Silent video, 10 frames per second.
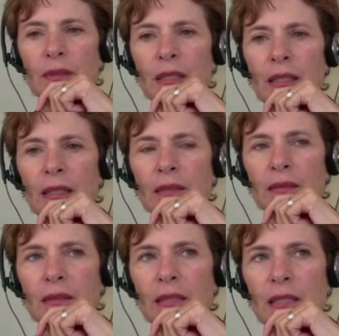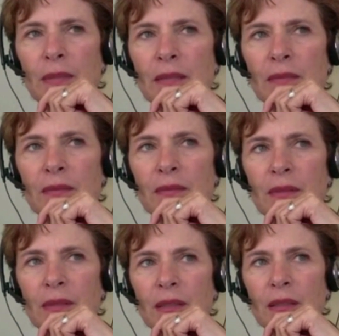has been
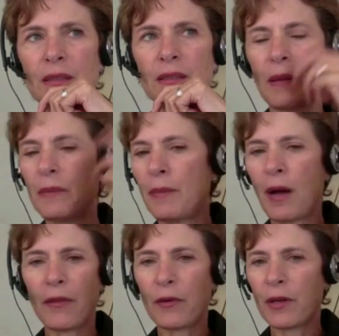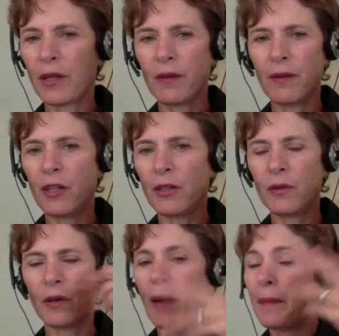maybe bothering
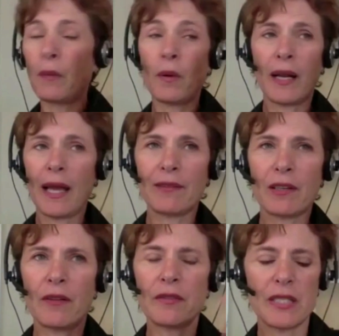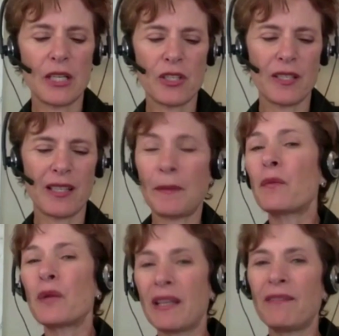you, or I might want to have a conversation. I'm
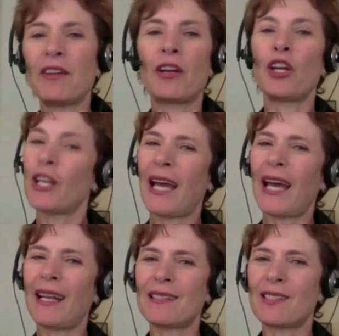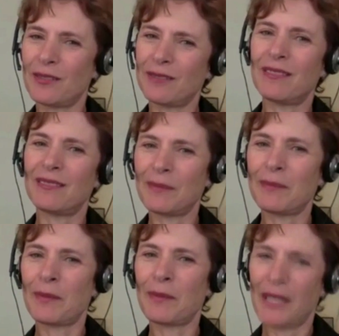not really very good at it, so
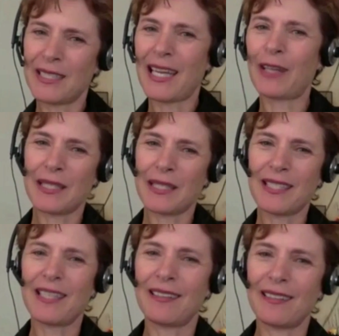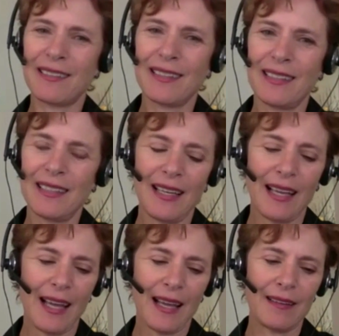I'm going to take a risk here. Mm-hmm.
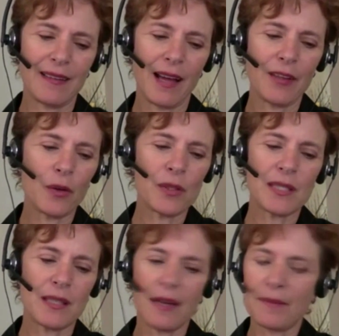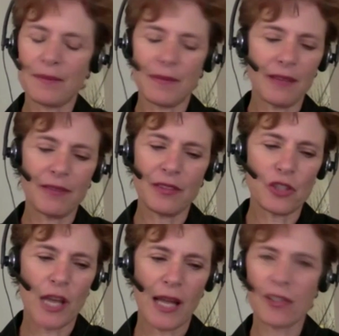And I notice that I feel
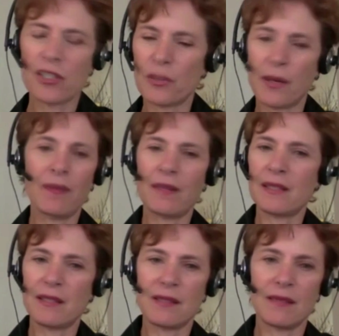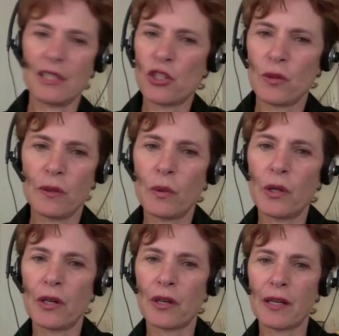challenged around this issue at
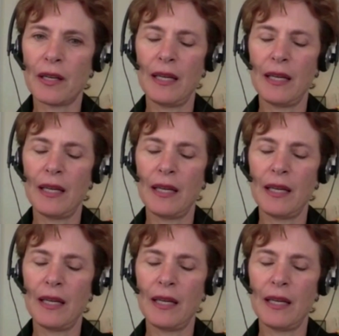work.